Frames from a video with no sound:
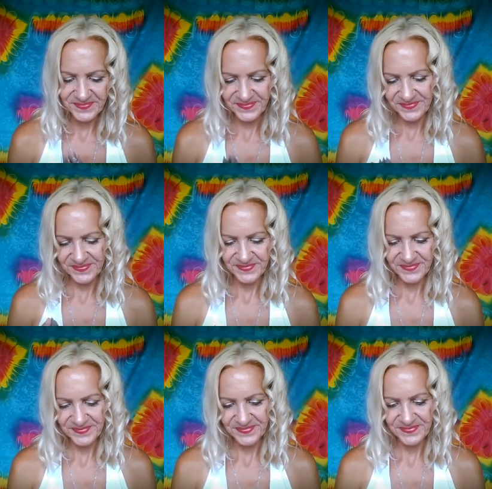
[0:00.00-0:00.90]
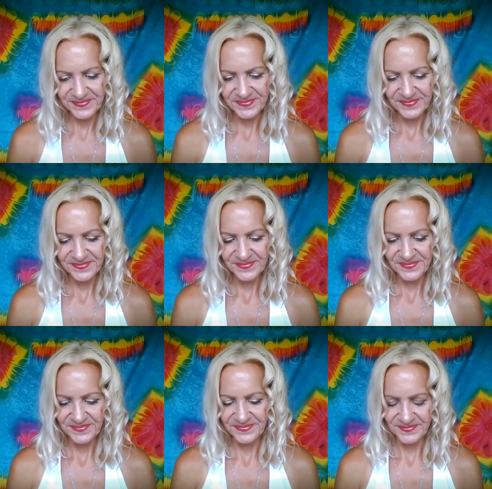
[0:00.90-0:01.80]

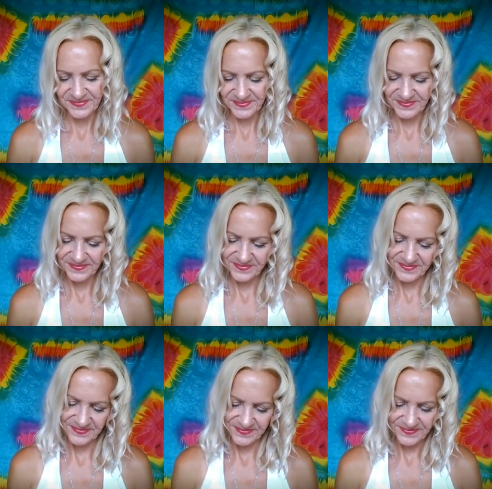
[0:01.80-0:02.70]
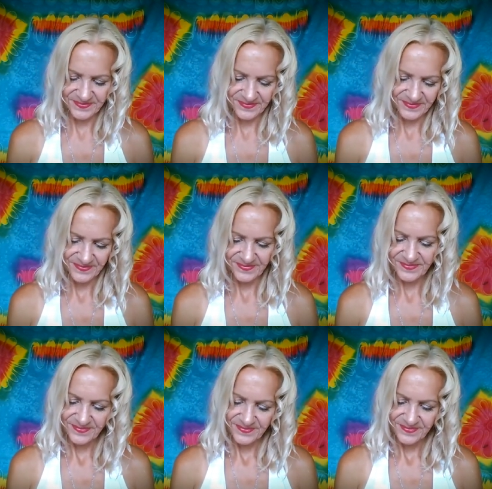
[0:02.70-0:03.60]

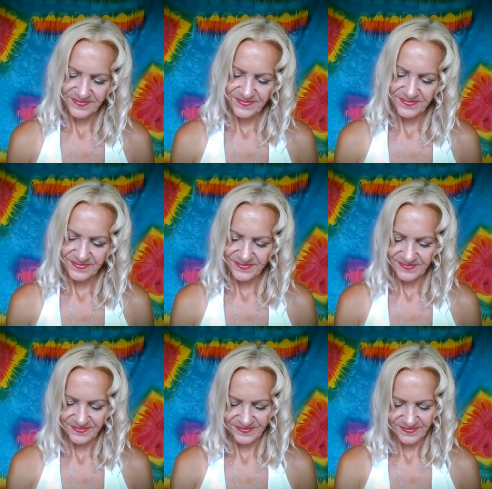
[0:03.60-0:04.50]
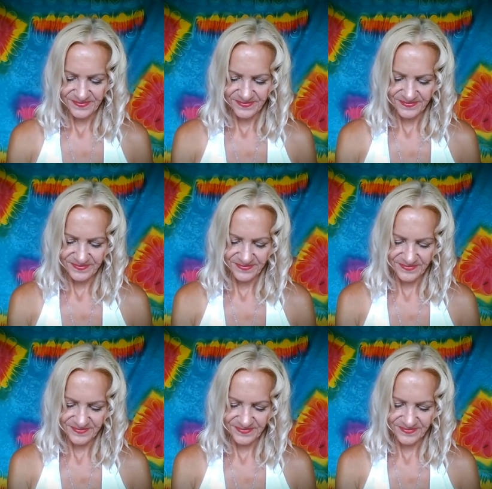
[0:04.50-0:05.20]
[no speech]